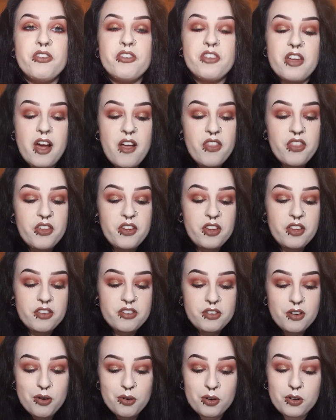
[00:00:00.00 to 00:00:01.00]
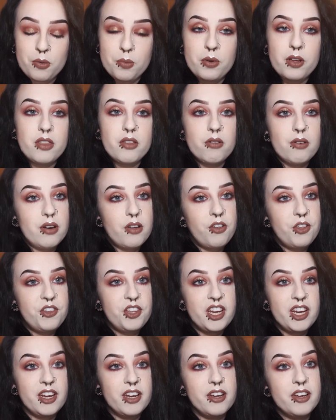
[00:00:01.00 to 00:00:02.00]
sign that it's not going to be the real
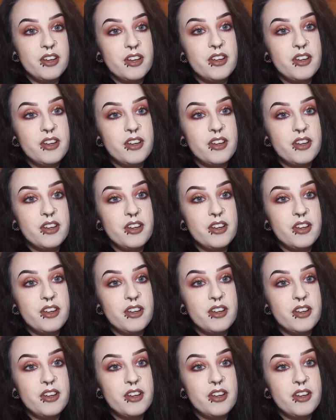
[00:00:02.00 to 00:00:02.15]
thing.